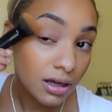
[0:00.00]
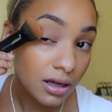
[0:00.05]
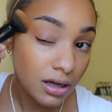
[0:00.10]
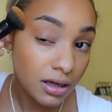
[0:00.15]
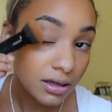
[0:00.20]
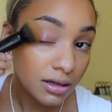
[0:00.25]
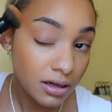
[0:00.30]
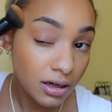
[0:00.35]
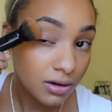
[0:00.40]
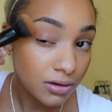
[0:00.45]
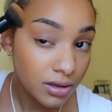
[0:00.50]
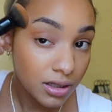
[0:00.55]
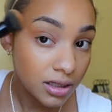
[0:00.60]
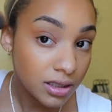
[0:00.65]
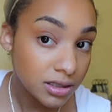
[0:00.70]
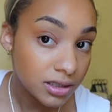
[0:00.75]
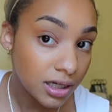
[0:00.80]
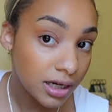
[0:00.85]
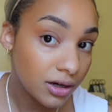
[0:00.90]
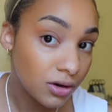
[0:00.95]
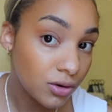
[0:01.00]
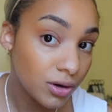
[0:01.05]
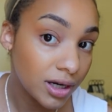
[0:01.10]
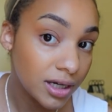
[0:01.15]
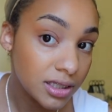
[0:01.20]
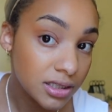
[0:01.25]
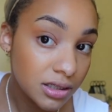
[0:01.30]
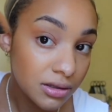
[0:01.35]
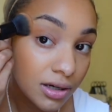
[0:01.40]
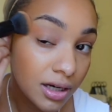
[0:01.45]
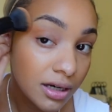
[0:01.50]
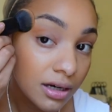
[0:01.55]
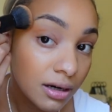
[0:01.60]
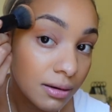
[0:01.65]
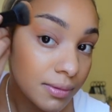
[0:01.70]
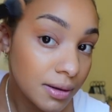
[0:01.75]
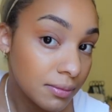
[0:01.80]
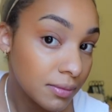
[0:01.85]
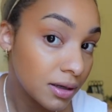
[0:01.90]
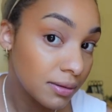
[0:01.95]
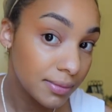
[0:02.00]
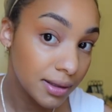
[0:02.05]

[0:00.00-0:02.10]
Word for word: I know it's like crazy right now, but I'm gonna